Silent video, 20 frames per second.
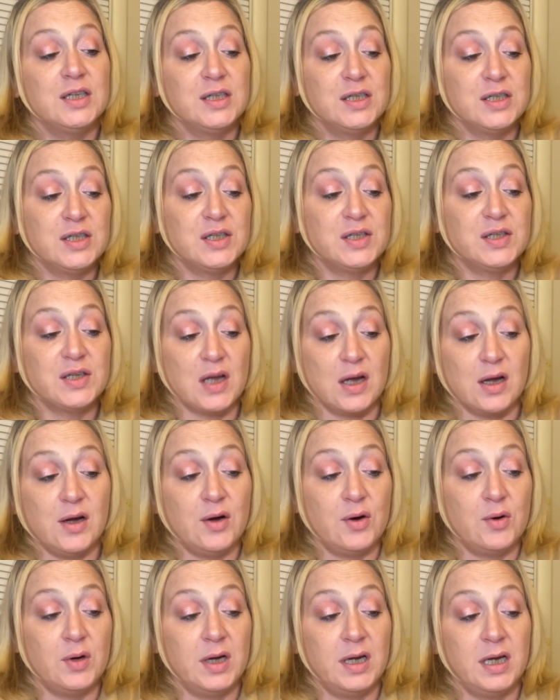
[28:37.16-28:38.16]

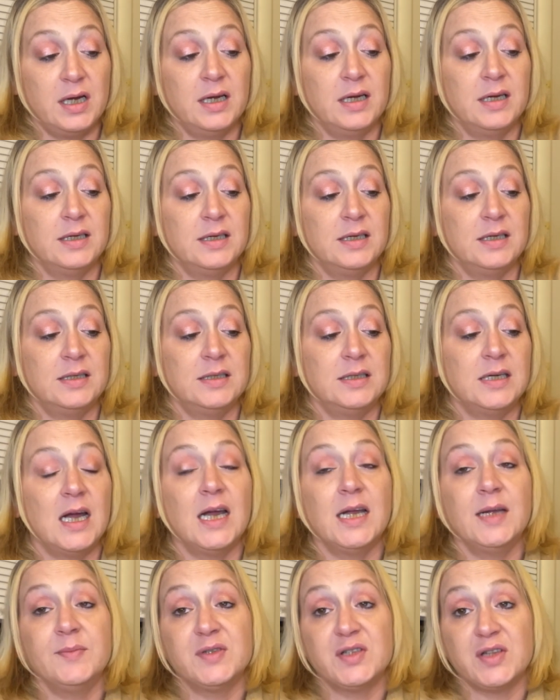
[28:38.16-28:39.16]
So
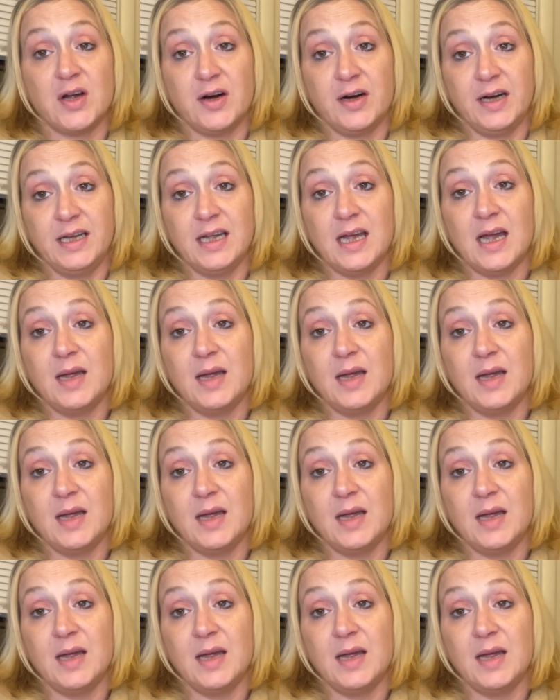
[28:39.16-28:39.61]
I'm sorry.